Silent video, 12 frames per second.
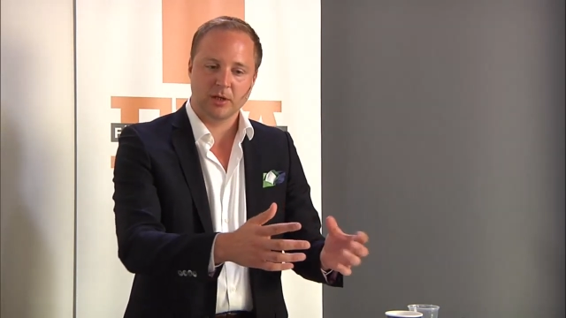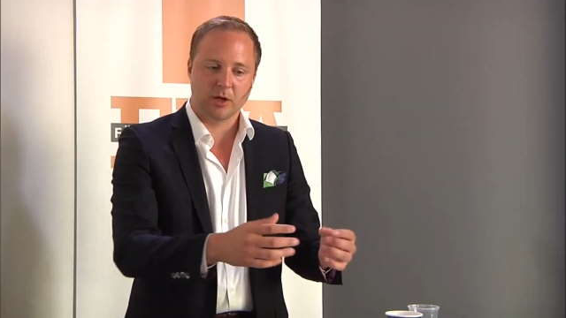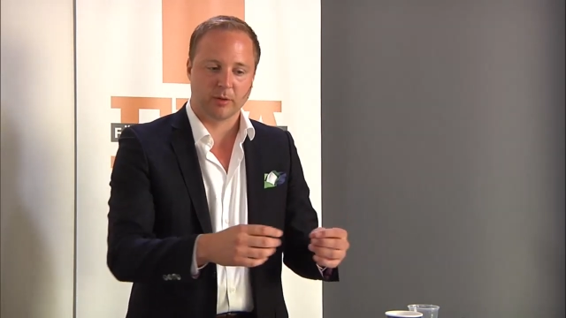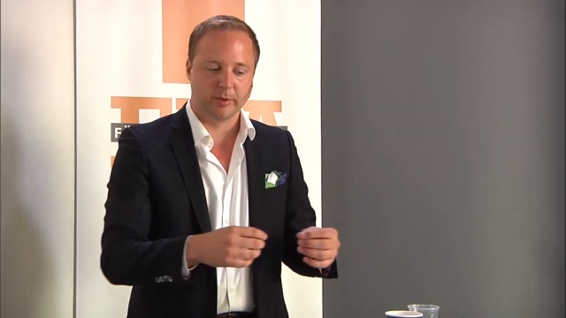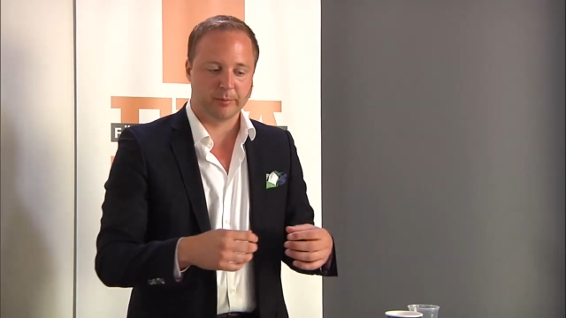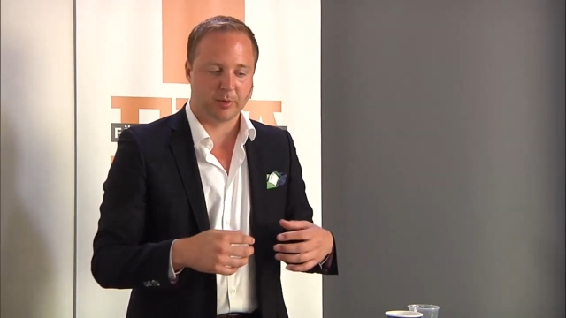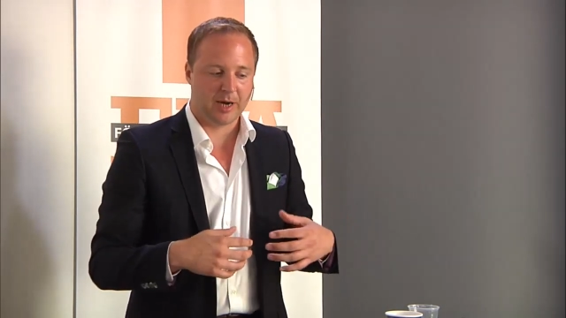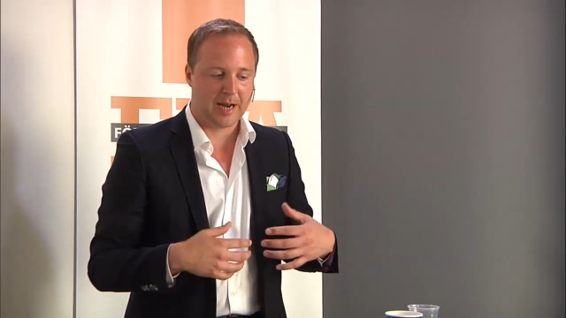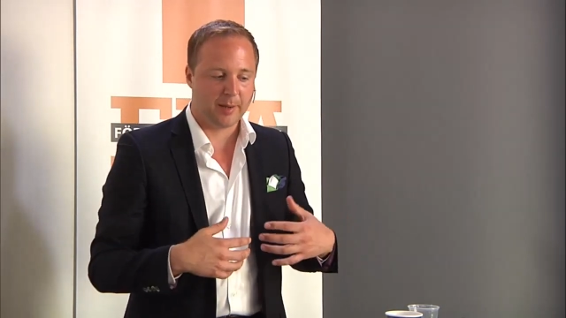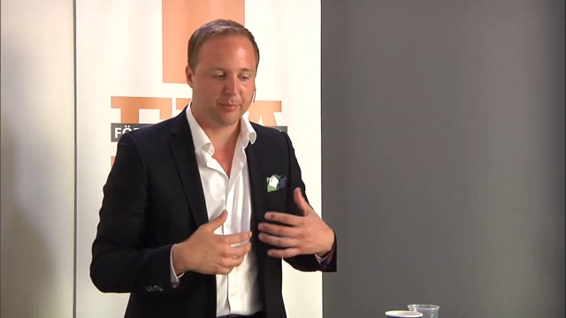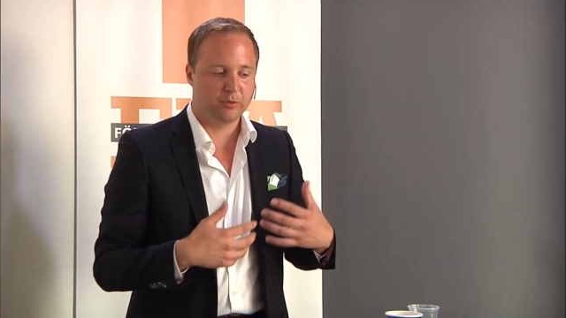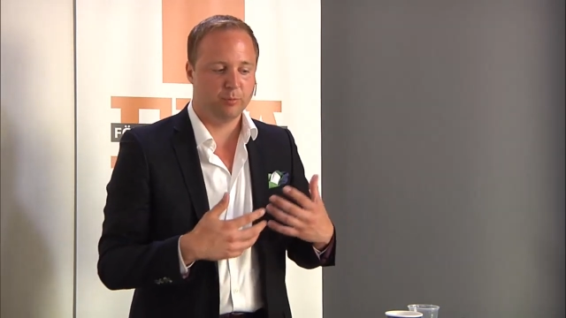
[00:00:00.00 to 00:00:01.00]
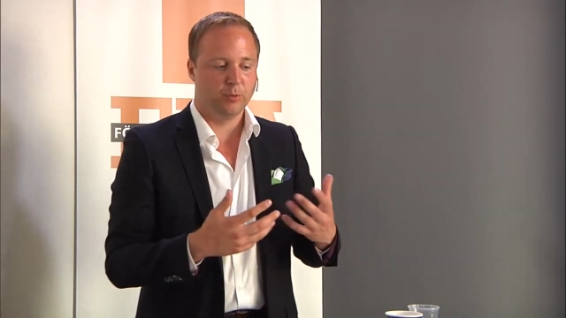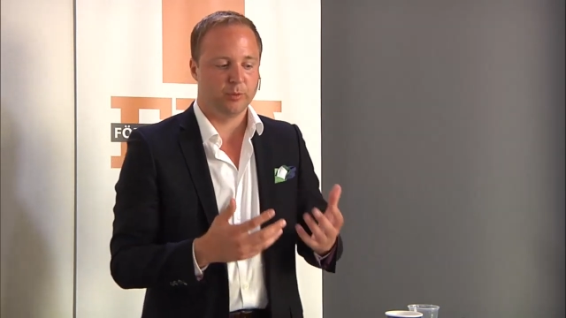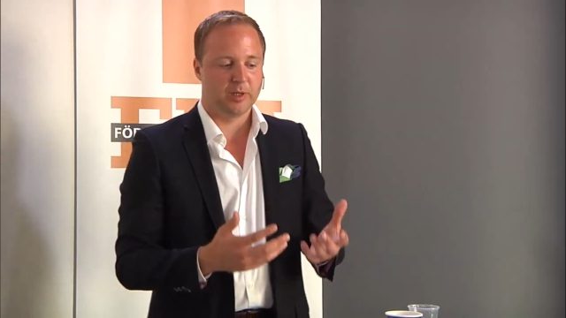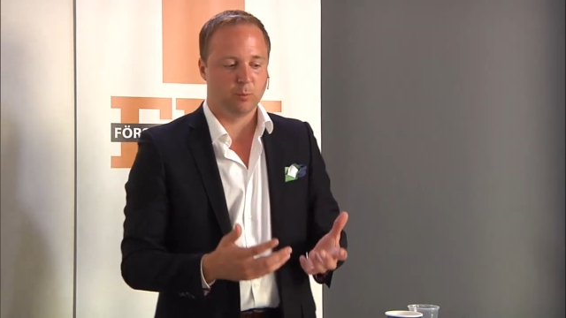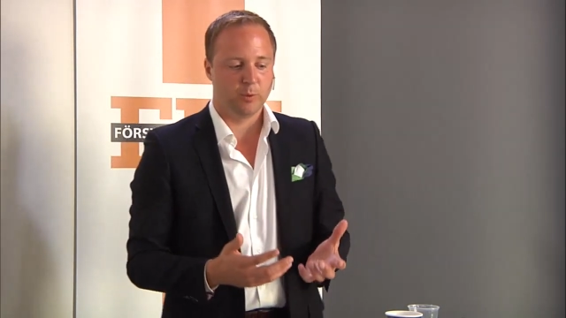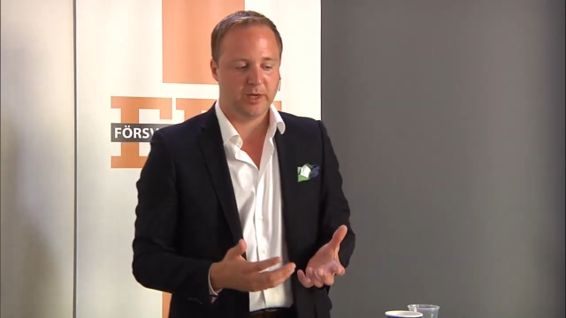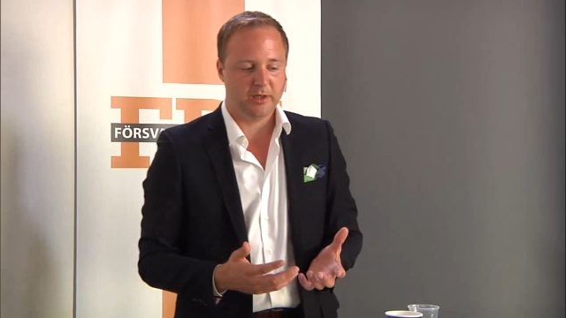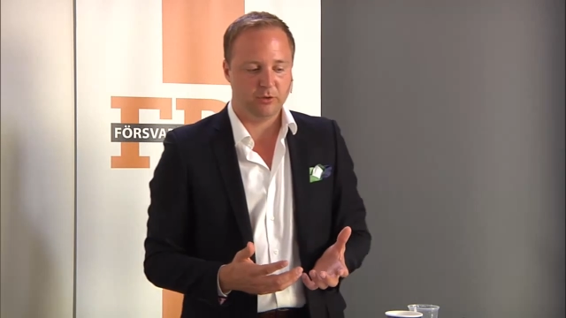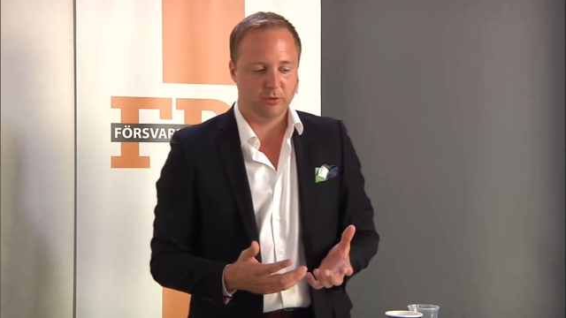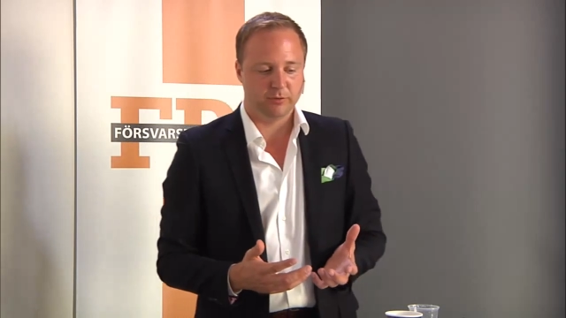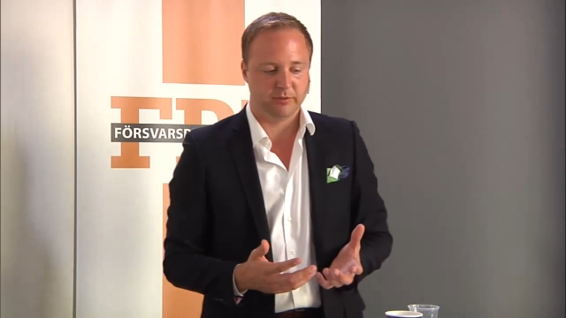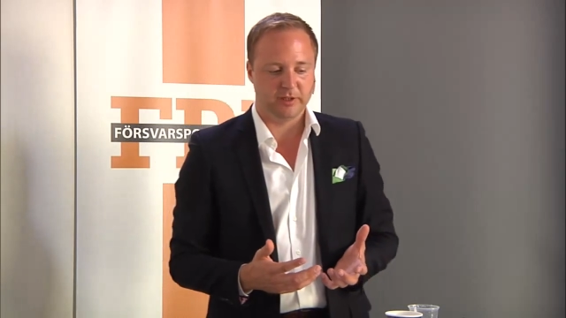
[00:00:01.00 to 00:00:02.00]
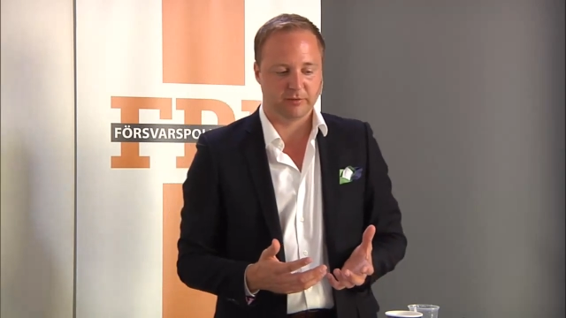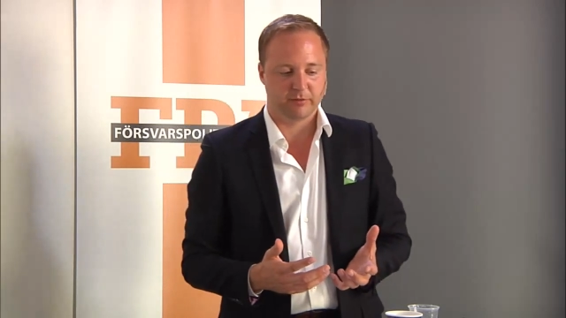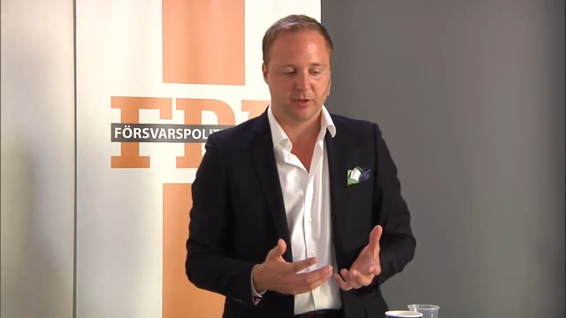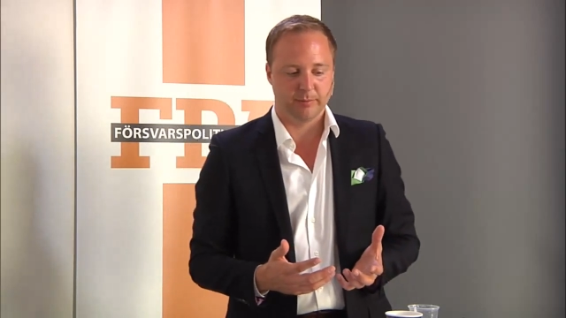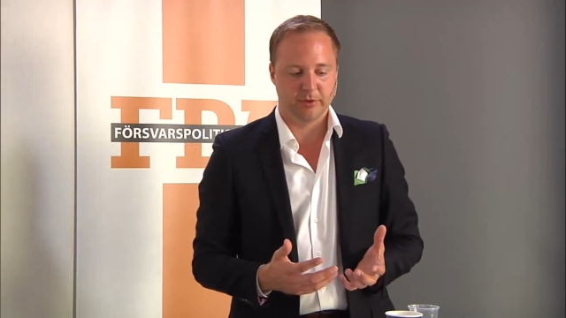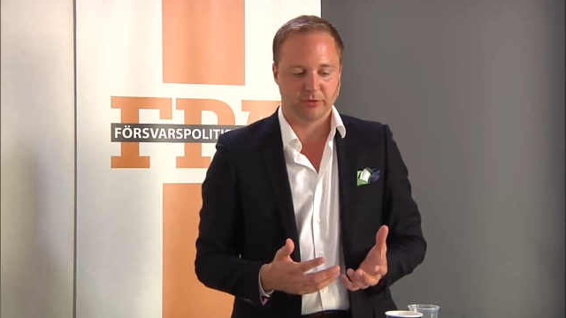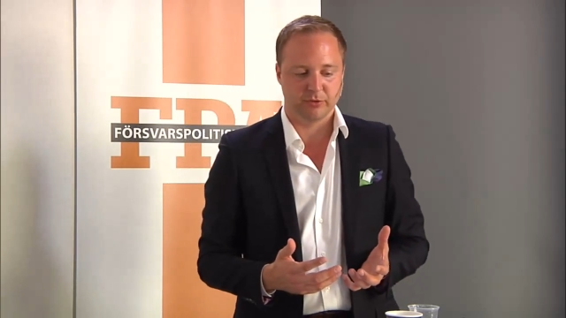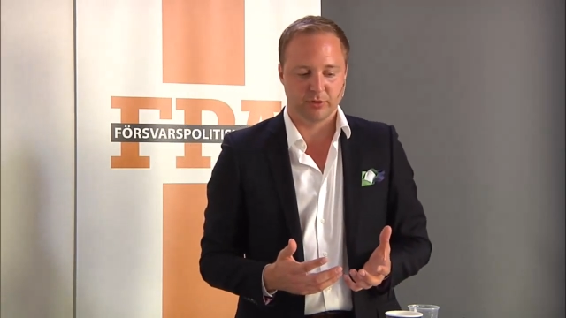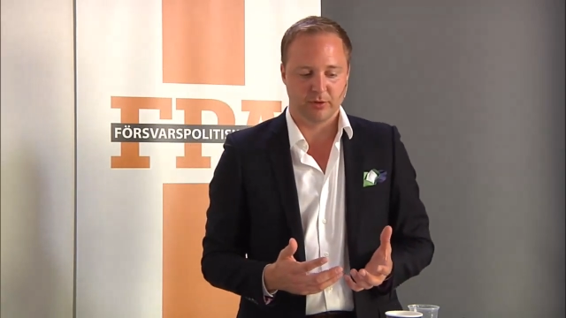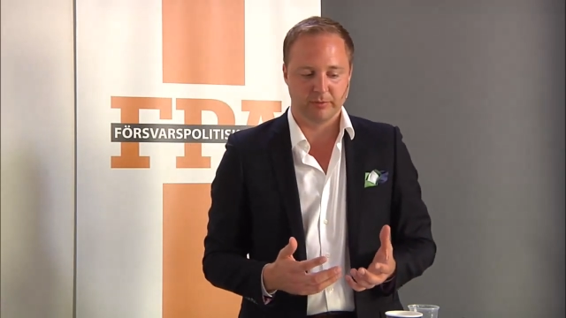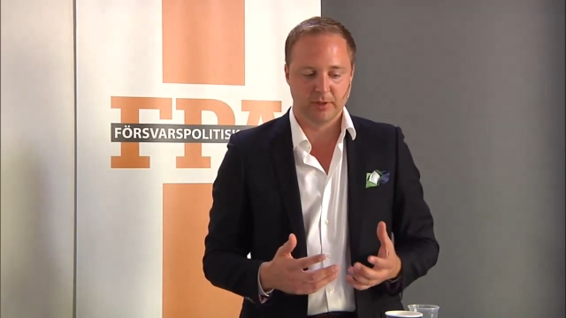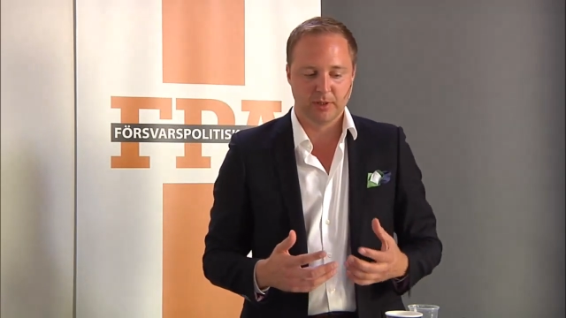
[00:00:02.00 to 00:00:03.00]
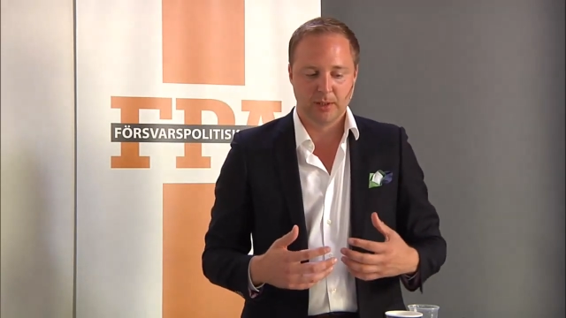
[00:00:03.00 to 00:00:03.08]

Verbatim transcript: And are we perhaps moving away, do you think, from this sort of